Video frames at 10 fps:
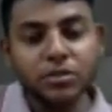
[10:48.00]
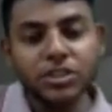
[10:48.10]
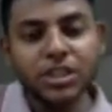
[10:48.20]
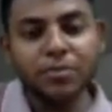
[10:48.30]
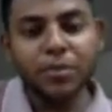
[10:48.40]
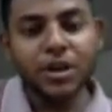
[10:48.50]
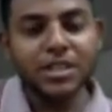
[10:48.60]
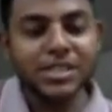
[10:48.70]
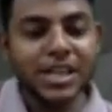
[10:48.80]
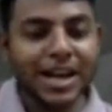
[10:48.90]
social
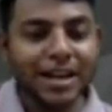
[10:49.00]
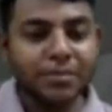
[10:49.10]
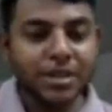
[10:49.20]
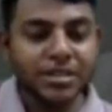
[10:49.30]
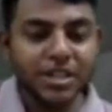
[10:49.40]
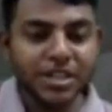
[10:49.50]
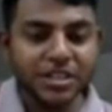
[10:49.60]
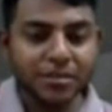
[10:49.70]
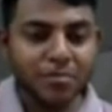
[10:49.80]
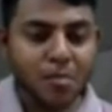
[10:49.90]
policy and
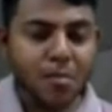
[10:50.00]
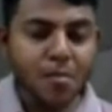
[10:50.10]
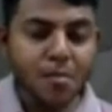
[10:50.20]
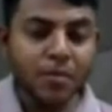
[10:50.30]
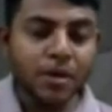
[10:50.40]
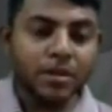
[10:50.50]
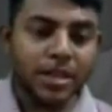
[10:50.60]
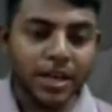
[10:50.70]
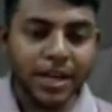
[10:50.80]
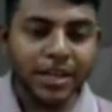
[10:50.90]
administration,
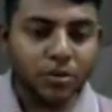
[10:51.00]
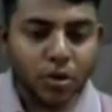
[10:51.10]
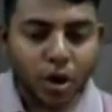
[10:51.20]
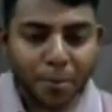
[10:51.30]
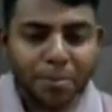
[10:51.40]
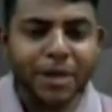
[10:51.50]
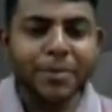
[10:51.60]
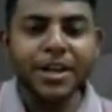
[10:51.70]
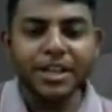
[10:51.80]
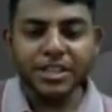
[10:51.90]
they need to
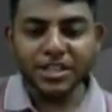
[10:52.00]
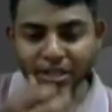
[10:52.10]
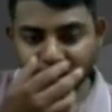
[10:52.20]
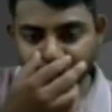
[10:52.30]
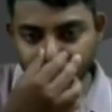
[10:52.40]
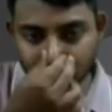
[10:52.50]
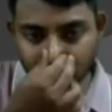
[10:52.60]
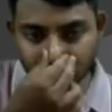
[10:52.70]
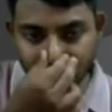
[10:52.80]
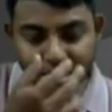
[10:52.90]
complement each other
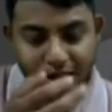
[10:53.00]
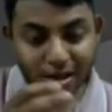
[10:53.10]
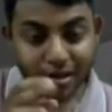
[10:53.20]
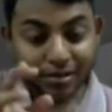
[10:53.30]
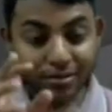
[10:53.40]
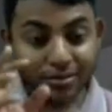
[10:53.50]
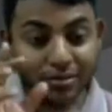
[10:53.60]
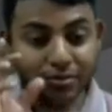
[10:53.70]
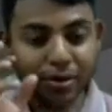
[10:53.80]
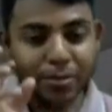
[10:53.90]

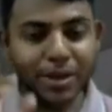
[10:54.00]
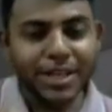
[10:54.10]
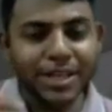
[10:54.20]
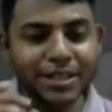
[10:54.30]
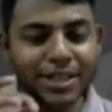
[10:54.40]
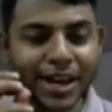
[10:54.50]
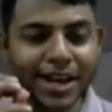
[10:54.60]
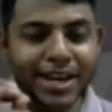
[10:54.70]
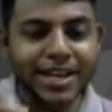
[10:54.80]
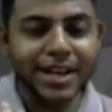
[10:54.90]
for meeting
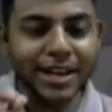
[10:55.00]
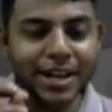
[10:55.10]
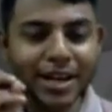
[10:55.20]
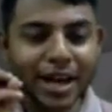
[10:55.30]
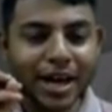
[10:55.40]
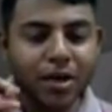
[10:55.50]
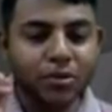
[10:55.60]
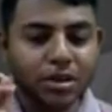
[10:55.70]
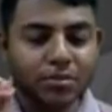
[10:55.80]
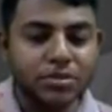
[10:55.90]
the intended
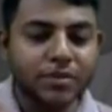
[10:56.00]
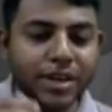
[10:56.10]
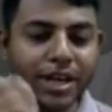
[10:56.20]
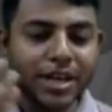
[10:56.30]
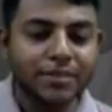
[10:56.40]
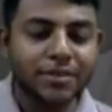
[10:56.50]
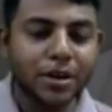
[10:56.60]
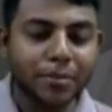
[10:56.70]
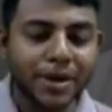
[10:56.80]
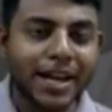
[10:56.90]
outcomes of any
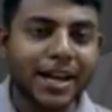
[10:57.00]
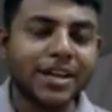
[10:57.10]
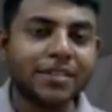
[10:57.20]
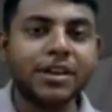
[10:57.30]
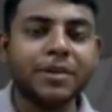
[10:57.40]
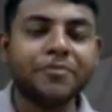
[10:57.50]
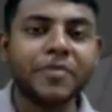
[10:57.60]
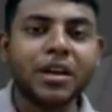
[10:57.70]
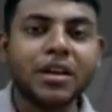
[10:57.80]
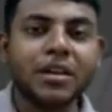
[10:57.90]
development
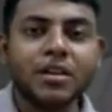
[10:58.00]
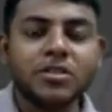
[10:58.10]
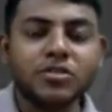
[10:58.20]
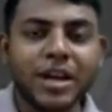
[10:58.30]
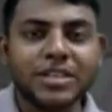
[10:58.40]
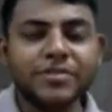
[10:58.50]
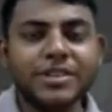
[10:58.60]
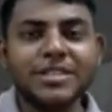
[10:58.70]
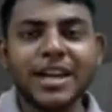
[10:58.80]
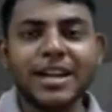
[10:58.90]
activity. So
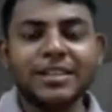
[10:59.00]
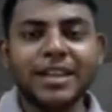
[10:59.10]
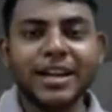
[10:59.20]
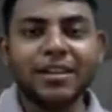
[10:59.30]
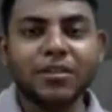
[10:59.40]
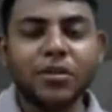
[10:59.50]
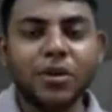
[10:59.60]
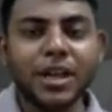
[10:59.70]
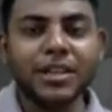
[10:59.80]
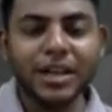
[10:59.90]
as we said, that
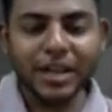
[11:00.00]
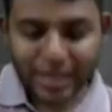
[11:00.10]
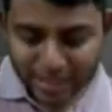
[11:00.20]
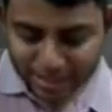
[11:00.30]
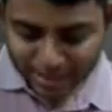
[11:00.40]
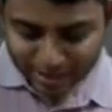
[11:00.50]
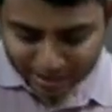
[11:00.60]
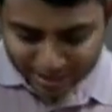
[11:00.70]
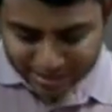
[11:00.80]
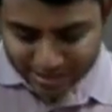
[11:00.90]
only
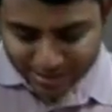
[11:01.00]
the